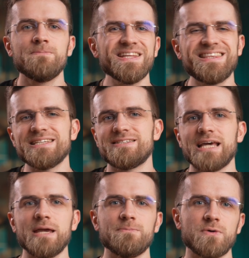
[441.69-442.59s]
but the
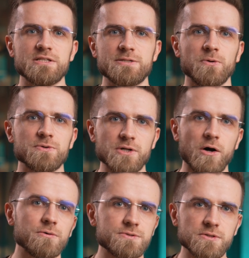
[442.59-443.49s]
same principles
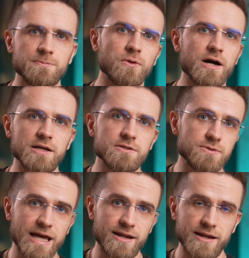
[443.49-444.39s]
also apply
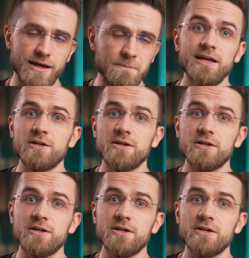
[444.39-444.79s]
to editing.